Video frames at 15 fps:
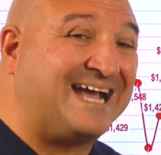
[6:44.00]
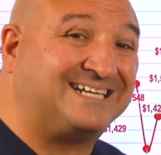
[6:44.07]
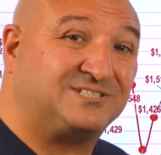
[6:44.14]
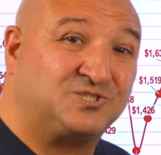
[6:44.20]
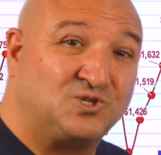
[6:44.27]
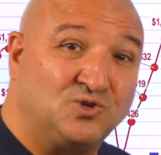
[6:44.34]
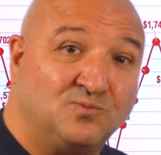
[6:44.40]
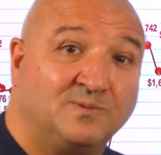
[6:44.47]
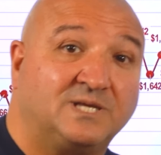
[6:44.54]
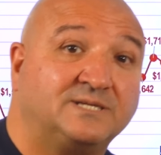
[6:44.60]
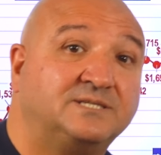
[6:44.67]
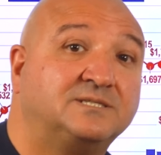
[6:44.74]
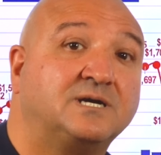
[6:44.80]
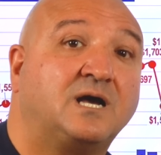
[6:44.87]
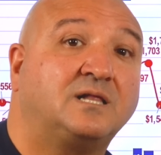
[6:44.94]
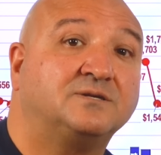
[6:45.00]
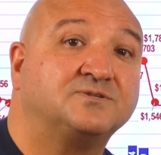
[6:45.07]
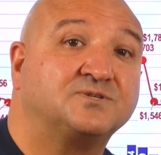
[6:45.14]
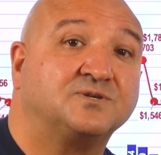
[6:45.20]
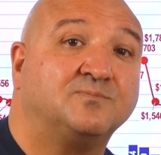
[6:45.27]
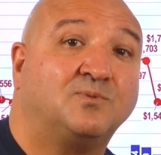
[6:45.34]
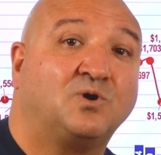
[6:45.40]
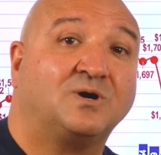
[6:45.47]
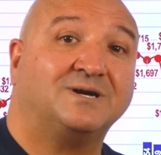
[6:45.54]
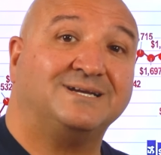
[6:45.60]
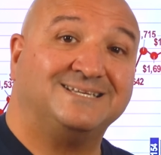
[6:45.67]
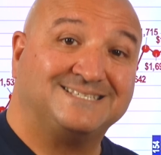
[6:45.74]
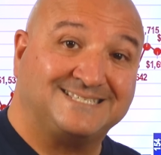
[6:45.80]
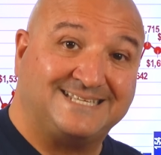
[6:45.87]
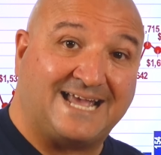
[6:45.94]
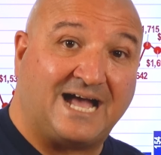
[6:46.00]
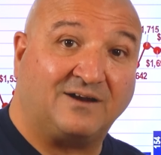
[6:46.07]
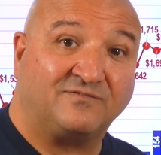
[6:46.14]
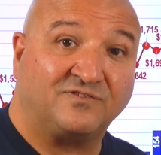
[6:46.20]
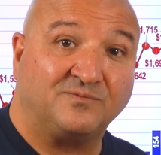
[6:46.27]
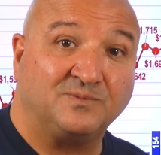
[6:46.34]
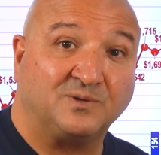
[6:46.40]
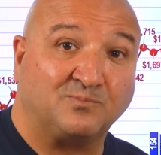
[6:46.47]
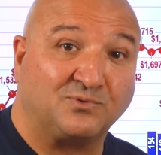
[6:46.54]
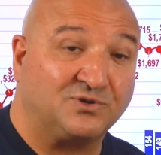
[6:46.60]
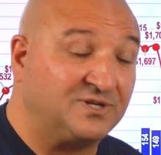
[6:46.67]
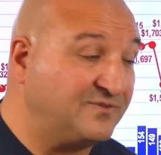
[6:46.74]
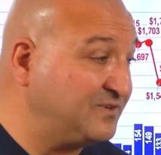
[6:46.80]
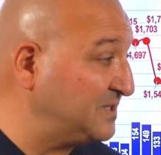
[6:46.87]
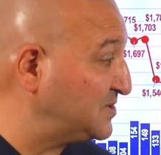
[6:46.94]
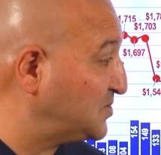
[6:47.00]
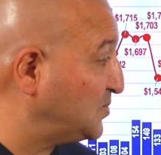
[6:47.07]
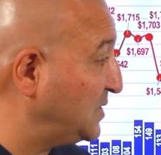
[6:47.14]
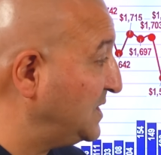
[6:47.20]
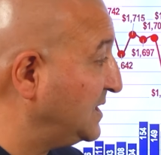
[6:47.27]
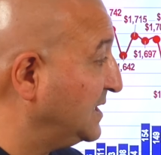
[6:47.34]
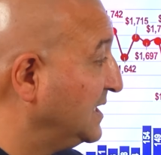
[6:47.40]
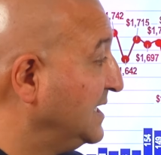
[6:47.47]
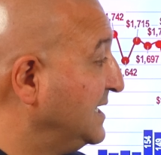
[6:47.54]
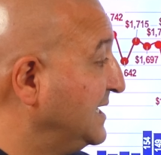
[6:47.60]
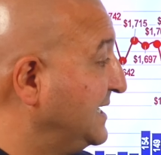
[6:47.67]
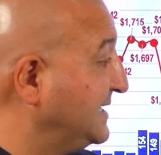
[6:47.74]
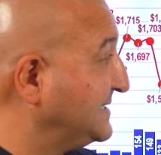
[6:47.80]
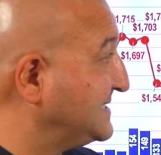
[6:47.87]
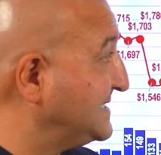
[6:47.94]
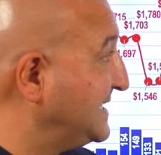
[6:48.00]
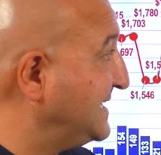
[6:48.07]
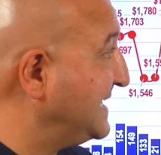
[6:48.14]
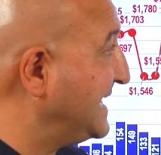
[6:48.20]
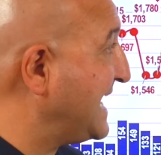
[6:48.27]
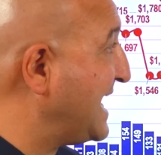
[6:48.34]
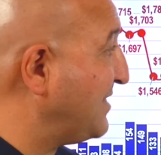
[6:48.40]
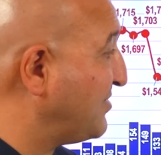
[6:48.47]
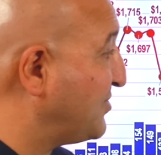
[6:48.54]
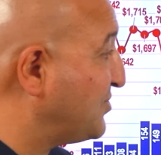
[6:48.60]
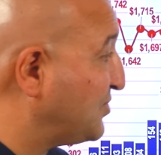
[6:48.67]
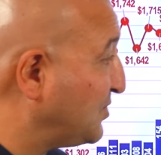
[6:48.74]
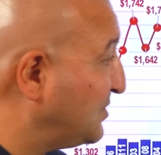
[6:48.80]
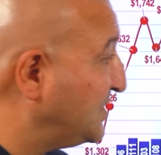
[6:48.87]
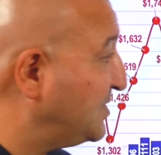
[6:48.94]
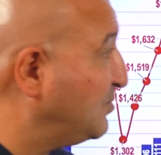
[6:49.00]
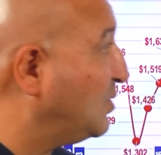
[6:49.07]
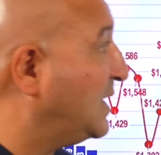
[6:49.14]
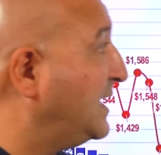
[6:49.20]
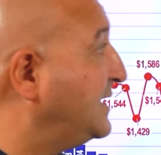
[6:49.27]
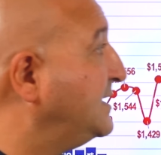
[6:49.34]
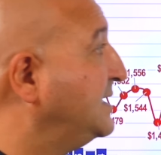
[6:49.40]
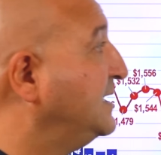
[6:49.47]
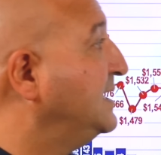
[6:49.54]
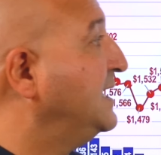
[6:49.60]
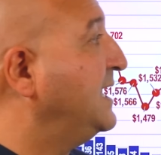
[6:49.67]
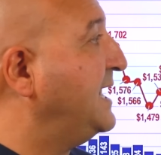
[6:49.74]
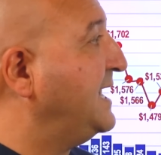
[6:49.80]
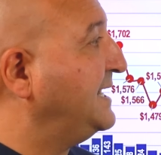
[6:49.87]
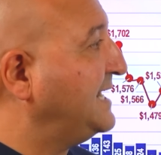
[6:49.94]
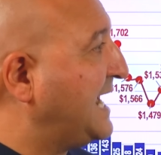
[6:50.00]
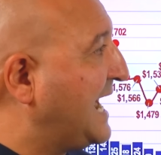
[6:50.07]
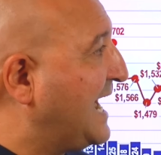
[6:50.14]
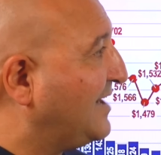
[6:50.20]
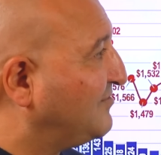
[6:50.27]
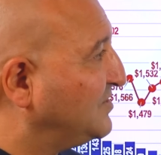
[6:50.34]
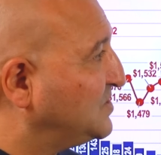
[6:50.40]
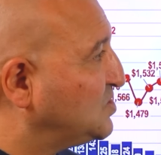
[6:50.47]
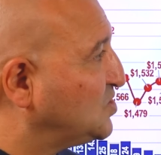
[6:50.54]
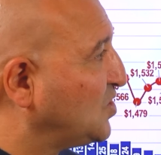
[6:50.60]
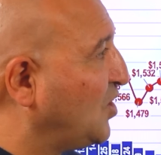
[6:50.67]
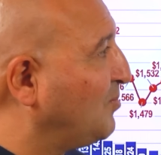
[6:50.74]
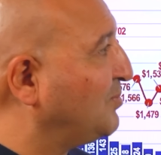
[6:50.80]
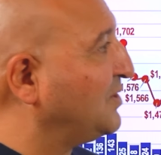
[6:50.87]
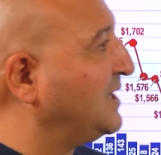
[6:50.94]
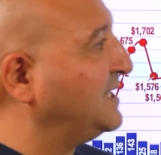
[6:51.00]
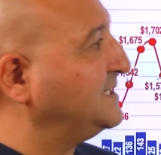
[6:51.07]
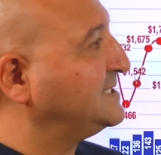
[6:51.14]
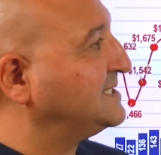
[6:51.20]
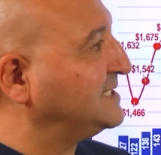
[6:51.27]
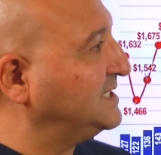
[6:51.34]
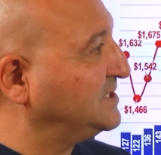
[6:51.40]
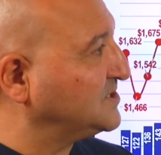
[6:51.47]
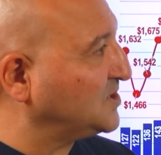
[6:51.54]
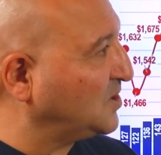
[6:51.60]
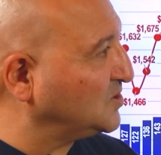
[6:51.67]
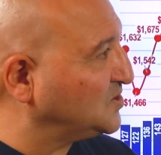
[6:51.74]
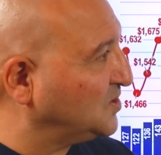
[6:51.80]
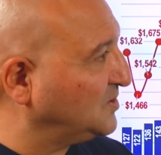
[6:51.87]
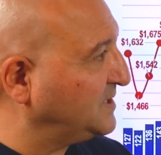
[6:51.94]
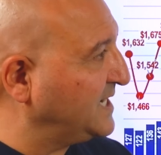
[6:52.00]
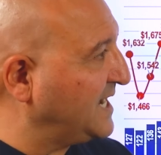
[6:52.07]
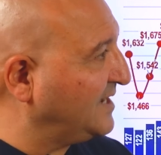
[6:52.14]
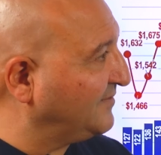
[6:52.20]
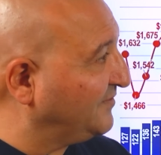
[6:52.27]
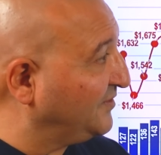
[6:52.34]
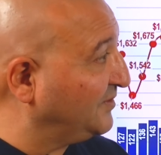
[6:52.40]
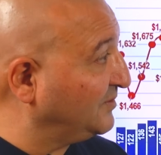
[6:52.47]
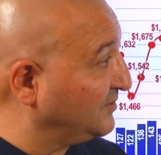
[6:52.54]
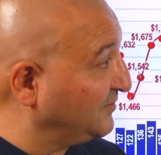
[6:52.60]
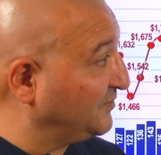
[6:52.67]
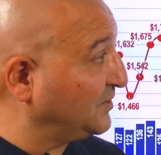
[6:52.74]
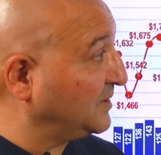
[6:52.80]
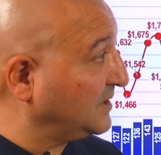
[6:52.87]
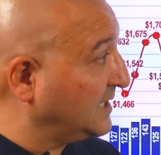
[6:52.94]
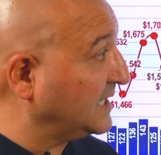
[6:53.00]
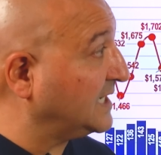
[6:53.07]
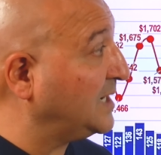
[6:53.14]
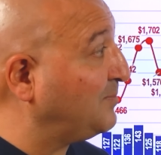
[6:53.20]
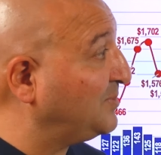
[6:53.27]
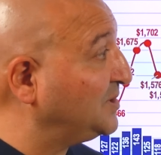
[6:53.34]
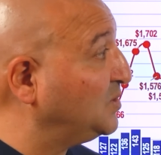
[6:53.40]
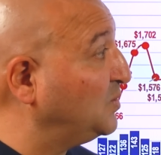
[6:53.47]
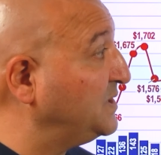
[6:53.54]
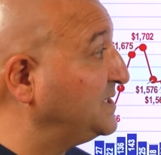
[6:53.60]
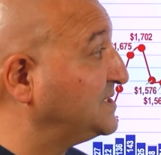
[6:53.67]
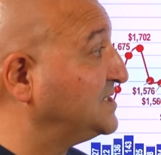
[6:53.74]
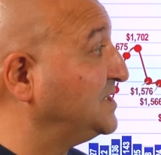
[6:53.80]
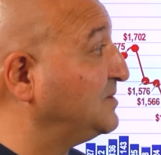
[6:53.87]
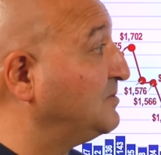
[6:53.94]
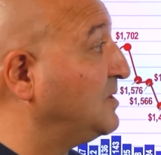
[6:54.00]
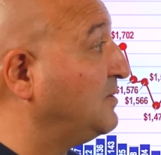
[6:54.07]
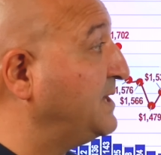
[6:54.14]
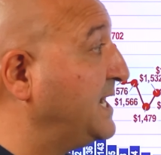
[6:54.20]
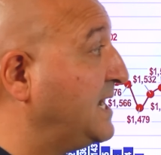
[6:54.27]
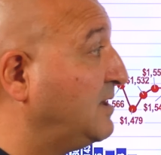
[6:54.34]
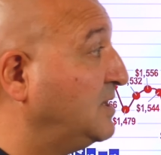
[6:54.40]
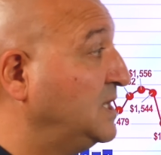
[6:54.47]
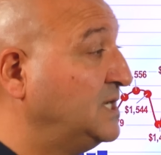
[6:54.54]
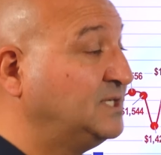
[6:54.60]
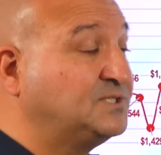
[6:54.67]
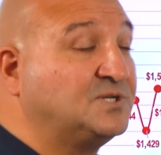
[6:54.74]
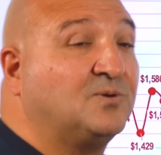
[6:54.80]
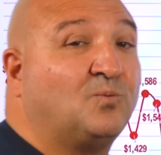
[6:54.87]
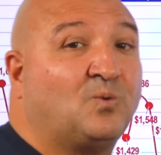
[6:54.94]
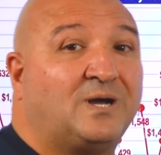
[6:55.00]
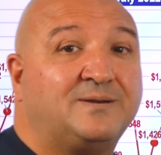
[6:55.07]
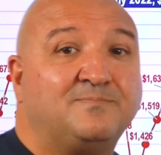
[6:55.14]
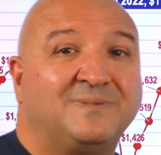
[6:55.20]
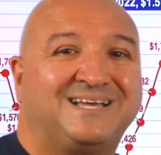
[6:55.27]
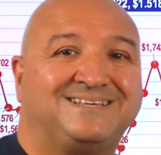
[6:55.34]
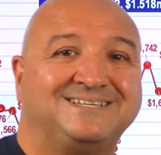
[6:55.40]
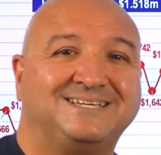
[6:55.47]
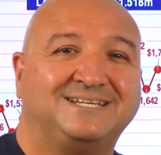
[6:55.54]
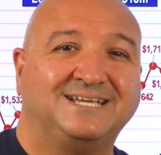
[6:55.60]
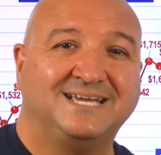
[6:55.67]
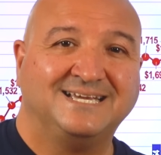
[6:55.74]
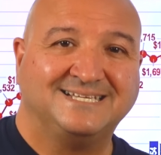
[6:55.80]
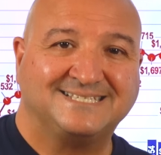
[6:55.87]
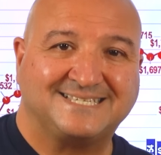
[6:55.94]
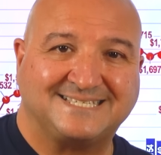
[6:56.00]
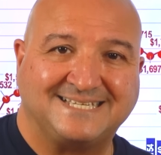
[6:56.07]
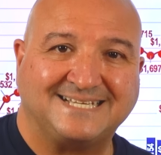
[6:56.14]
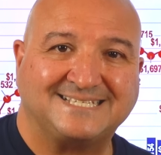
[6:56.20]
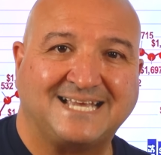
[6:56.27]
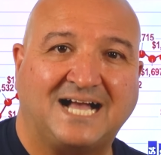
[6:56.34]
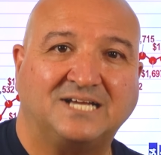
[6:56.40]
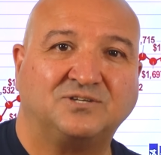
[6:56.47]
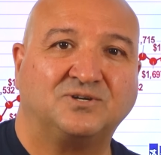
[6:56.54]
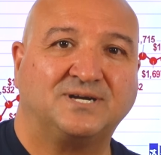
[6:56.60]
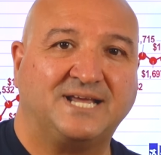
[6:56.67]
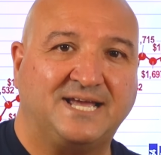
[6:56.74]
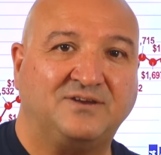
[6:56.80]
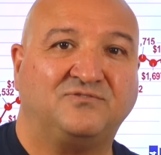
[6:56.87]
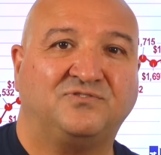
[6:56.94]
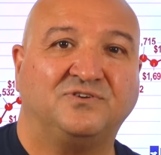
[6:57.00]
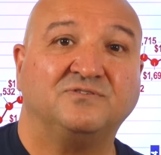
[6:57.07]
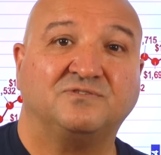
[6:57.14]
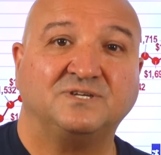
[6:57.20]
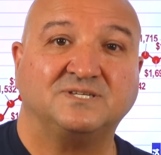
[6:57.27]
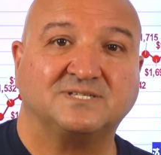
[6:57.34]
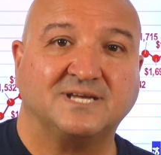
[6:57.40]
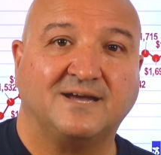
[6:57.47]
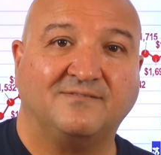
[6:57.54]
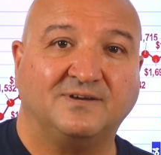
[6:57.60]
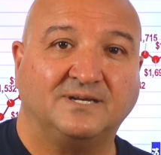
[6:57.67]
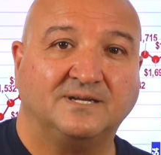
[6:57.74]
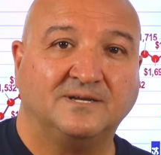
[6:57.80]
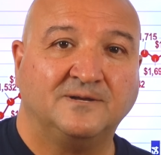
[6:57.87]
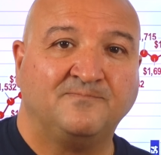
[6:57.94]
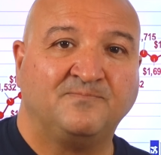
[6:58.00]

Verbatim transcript: at $2 million or more is down from the previous week. It's sitting at 31, and average sold price is also down for a couple of weeks in a row now to $1,657,000.